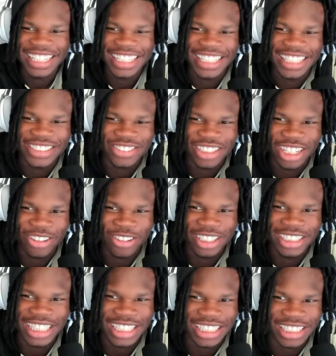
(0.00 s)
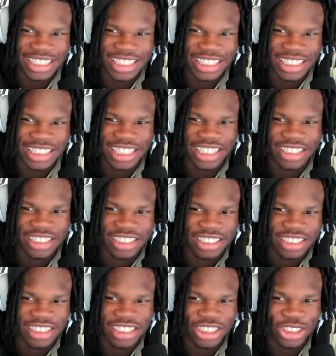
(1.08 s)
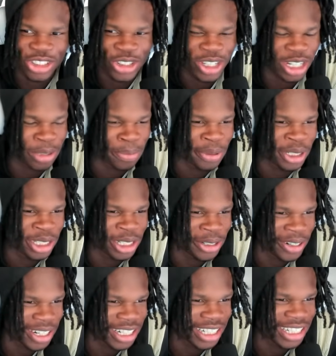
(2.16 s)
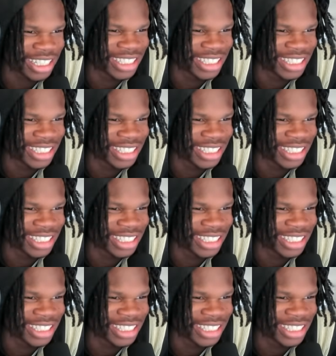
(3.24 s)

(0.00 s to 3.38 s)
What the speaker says: That's what that was after the touchdown. He said, "You know you got a penalty, right?"